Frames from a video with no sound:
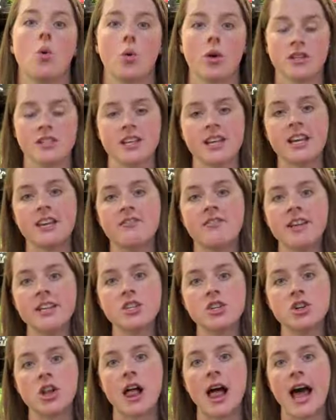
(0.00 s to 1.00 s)
whereas a
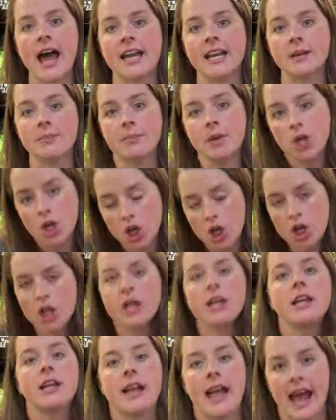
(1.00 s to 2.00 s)
conventional item
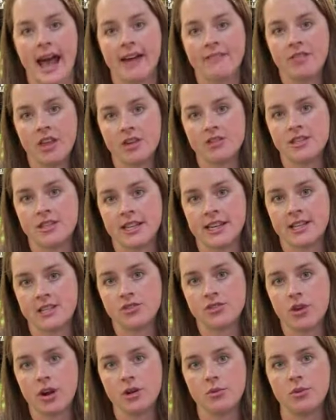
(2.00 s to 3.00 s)
could have those
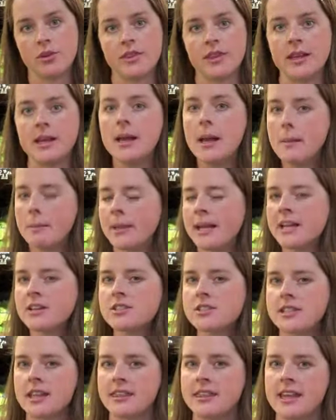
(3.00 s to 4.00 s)
things grown with it. But
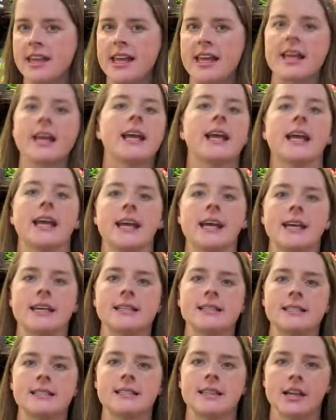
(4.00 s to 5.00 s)
here's the thing,
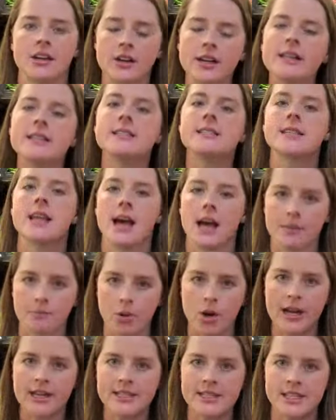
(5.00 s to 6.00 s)
is there is a
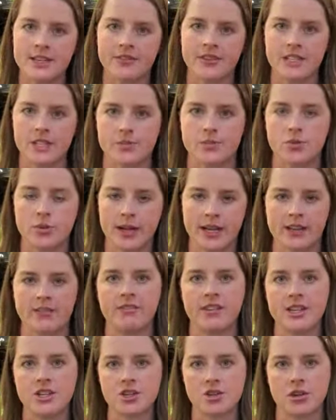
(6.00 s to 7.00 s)
price difference between
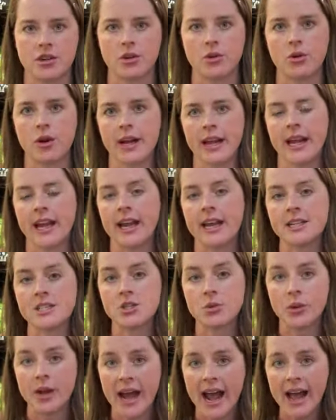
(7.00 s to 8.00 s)
conventional and organic,
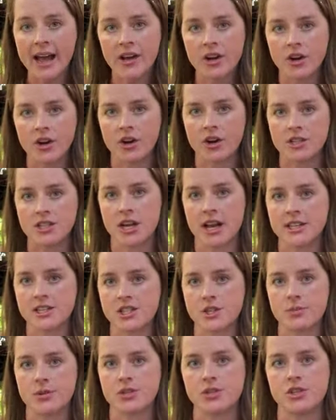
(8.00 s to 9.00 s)
so what I encourage
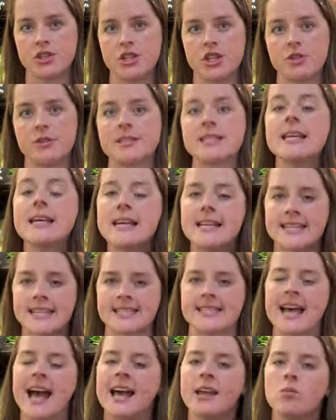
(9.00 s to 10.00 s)
customers to do is
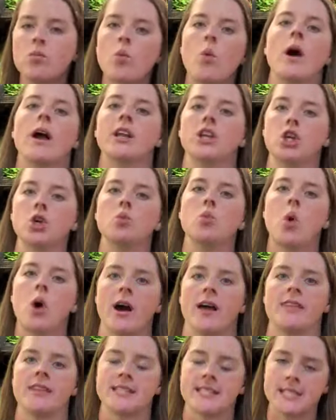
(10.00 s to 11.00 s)
decide what you
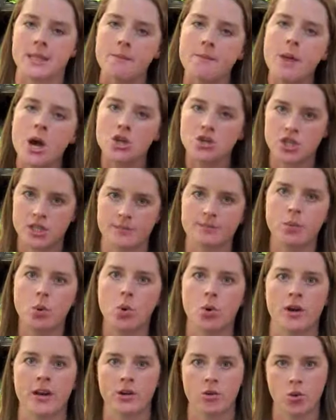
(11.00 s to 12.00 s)
want that's the most
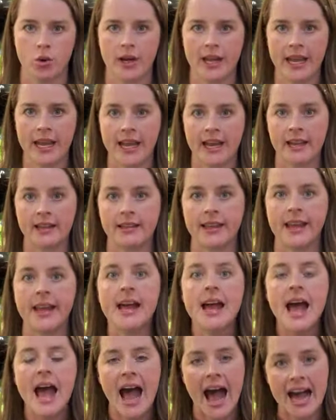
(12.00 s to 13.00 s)
important organically.
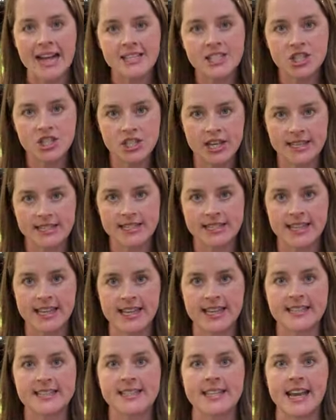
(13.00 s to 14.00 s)
I suggest
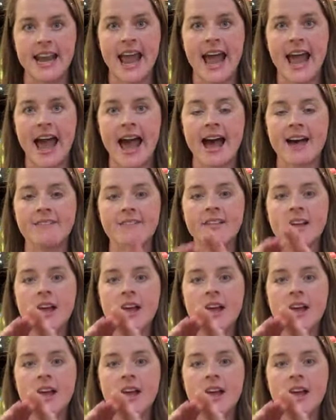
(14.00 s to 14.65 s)
things that have